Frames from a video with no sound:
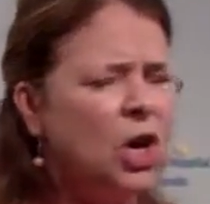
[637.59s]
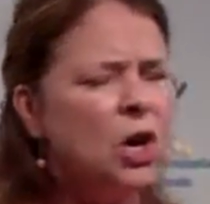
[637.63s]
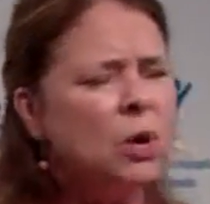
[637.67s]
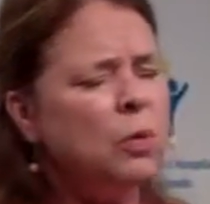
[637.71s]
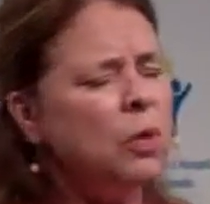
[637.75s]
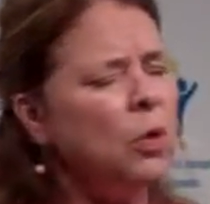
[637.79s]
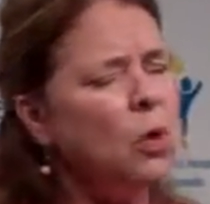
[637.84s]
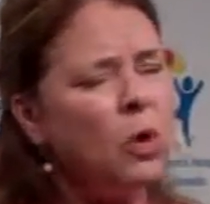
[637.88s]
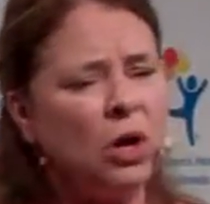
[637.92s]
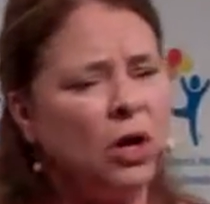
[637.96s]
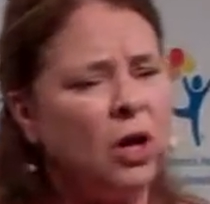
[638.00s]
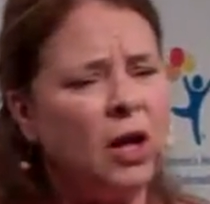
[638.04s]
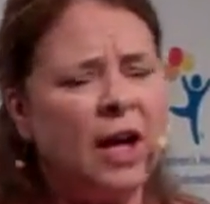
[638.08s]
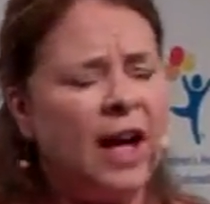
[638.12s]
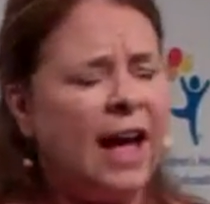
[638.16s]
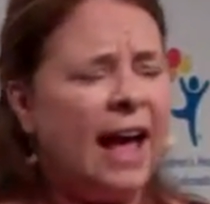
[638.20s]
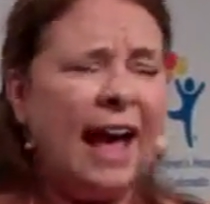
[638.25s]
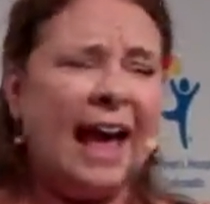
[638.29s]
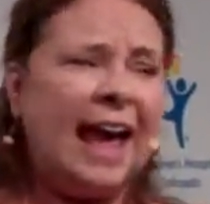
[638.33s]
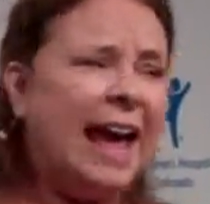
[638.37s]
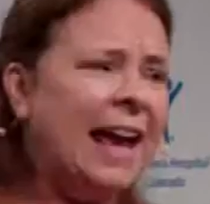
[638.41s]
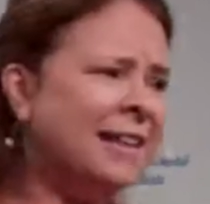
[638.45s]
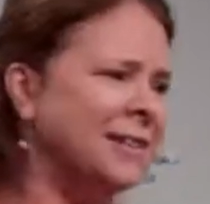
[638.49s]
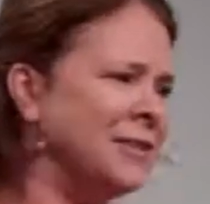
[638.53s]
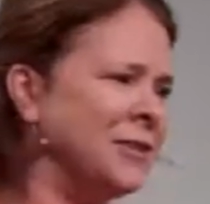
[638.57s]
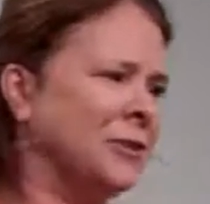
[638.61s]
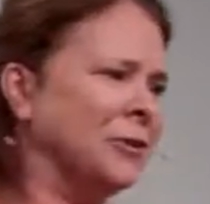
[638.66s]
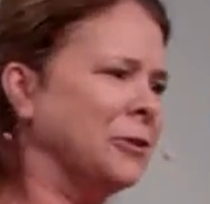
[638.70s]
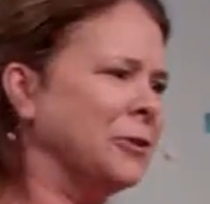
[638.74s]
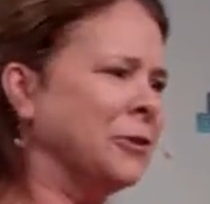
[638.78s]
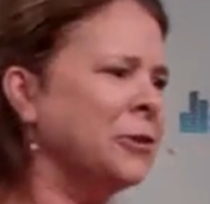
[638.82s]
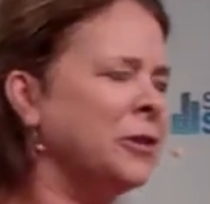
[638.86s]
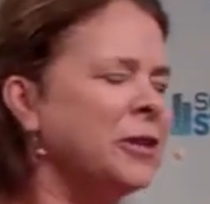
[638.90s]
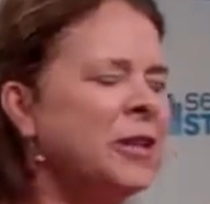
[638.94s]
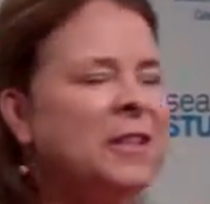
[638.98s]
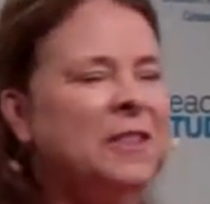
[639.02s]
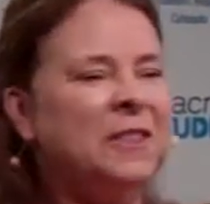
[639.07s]
Oh, ants are
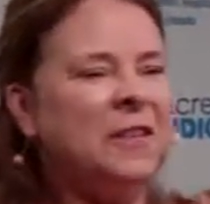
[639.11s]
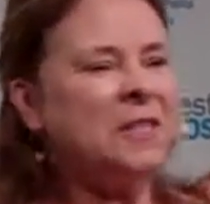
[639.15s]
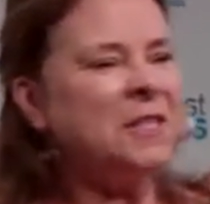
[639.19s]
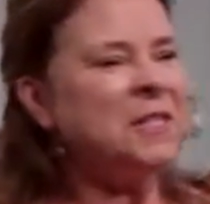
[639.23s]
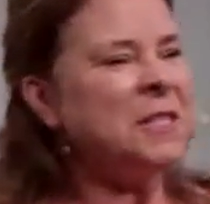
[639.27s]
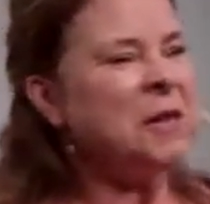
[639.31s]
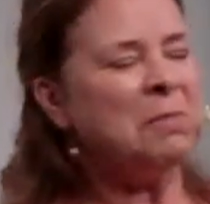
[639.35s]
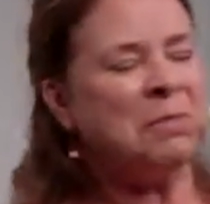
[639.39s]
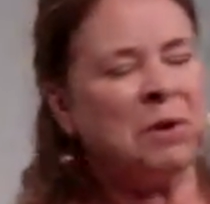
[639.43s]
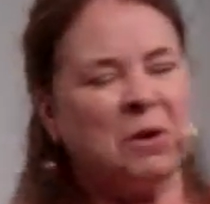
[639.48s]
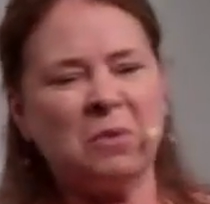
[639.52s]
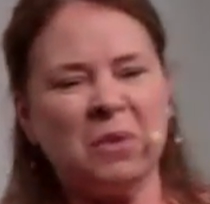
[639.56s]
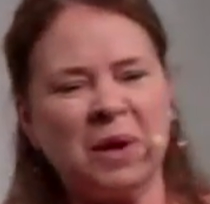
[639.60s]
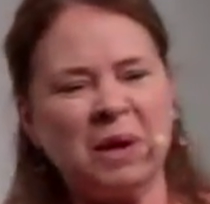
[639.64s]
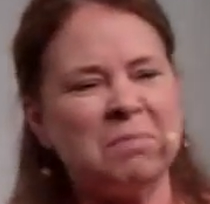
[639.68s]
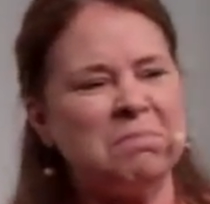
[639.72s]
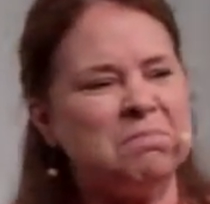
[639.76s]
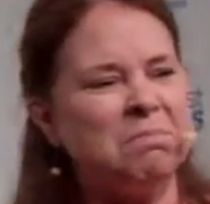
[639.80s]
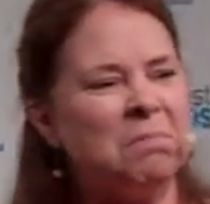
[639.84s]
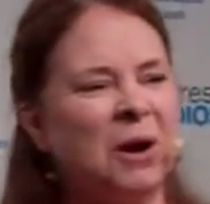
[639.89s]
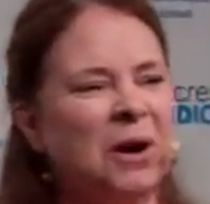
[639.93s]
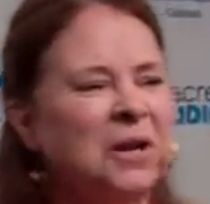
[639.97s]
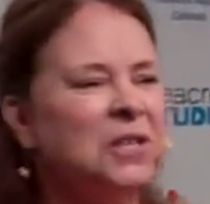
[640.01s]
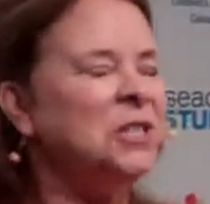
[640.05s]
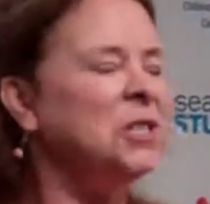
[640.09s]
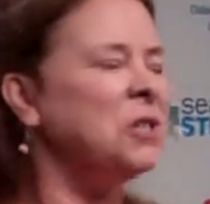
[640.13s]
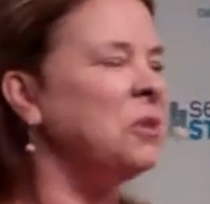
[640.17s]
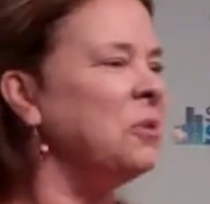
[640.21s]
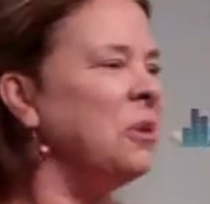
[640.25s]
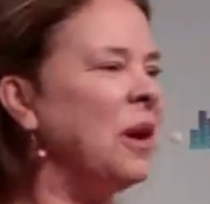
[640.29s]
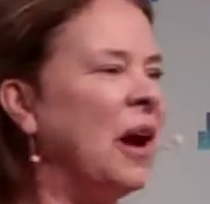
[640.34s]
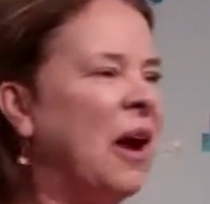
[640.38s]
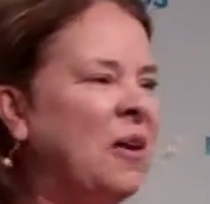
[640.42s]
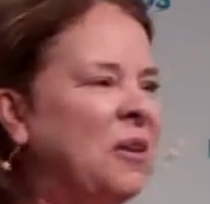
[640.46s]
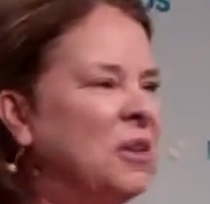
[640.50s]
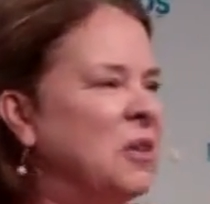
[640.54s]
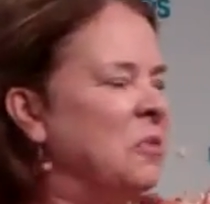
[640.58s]
good in the summer. We march
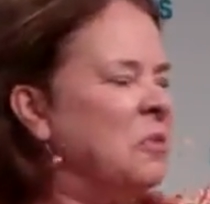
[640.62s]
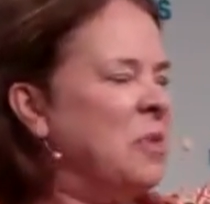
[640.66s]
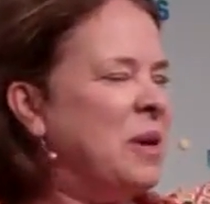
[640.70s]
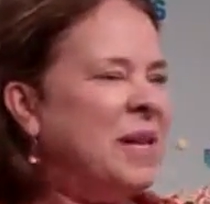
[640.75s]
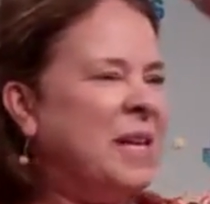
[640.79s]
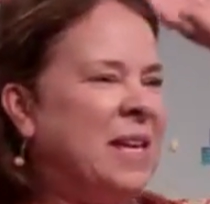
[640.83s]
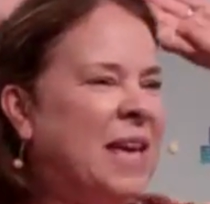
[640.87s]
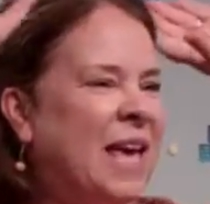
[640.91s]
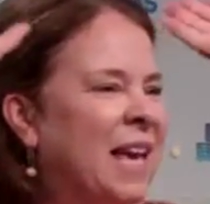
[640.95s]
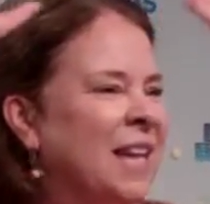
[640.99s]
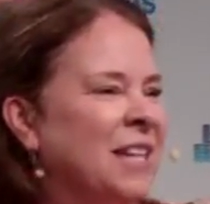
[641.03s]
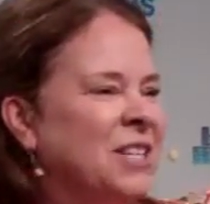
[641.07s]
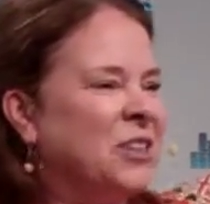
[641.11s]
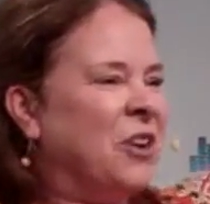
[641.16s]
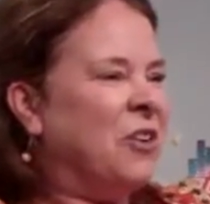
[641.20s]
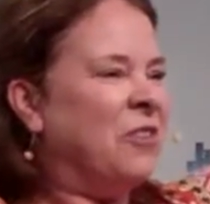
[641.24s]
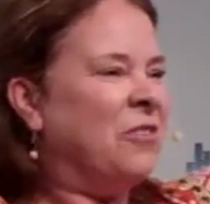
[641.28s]
around and we catch our